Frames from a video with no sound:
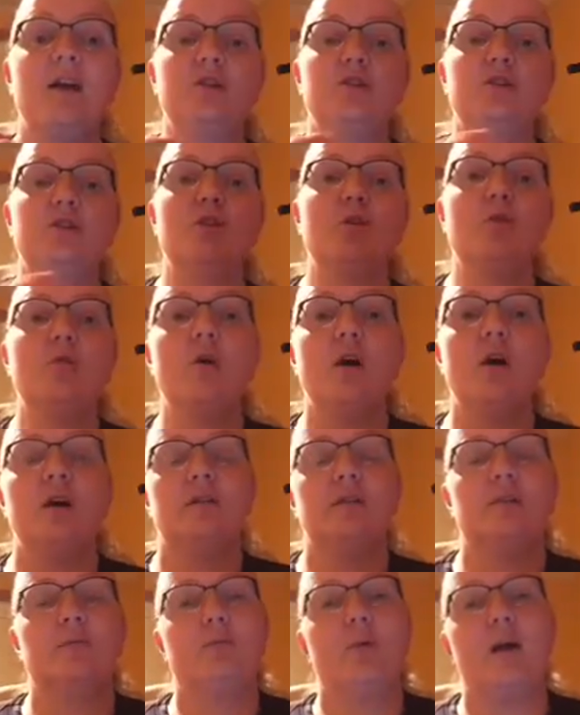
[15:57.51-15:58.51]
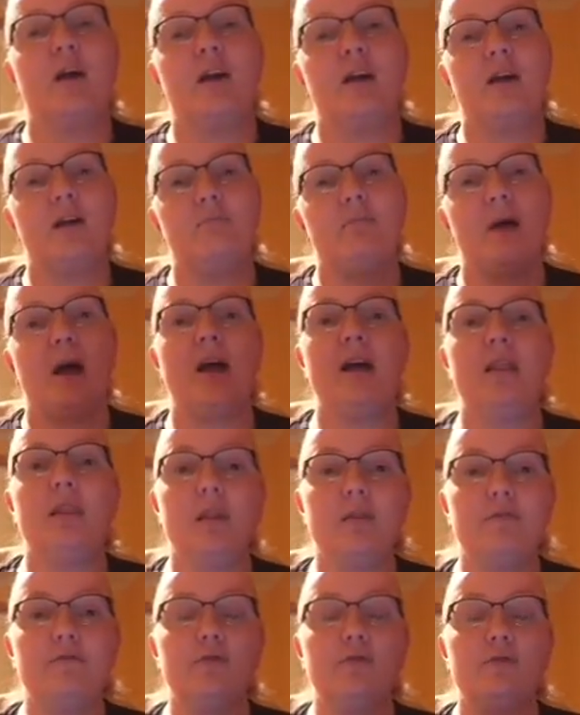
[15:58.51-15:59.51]
You know, I
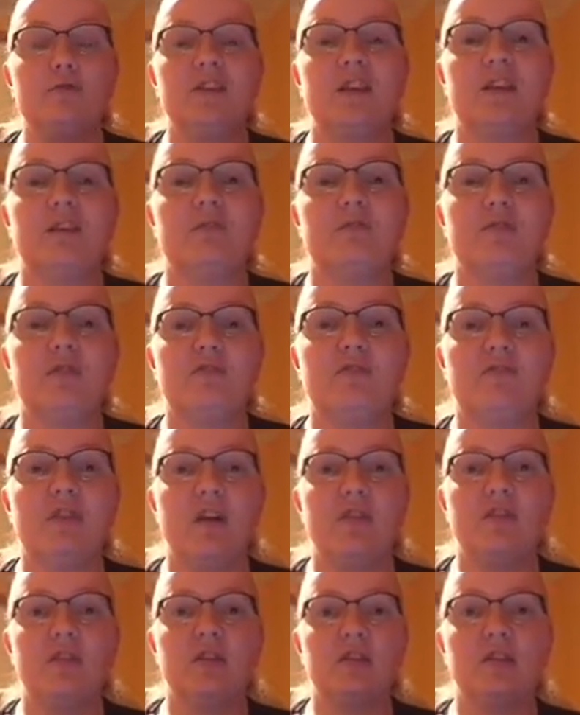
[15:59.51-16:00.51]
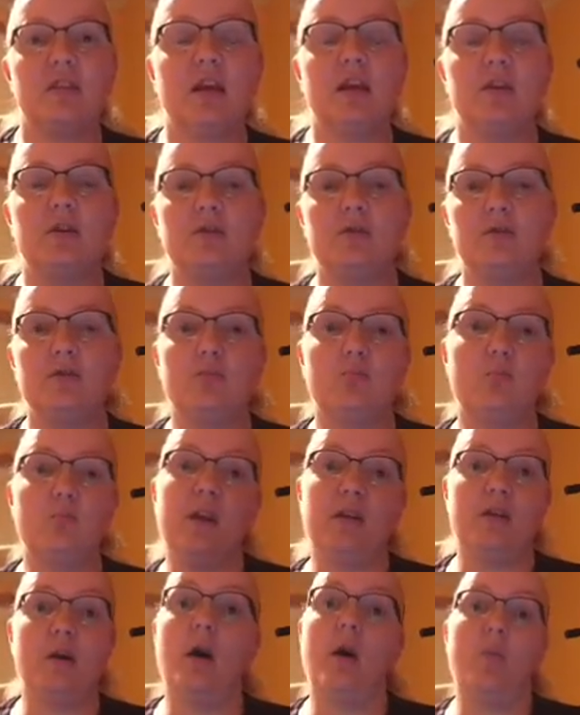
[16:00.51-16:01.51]
love New Zealand for the fact that I could,
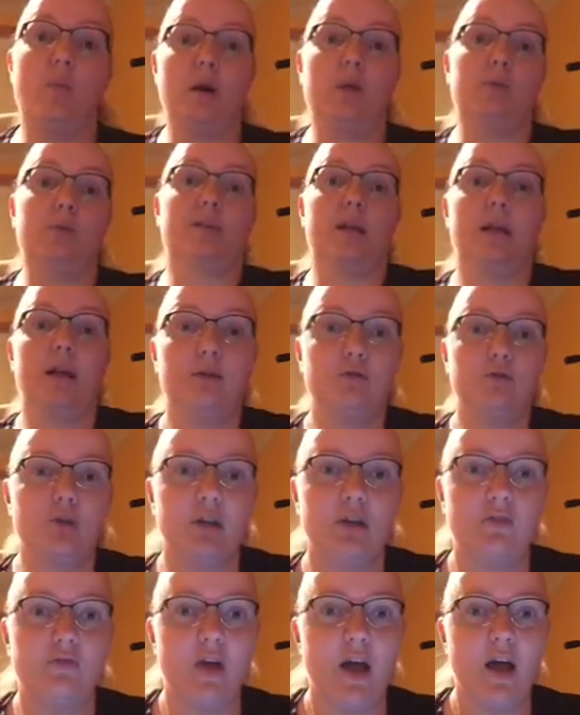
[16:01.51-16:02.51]
when I was allowed to leave the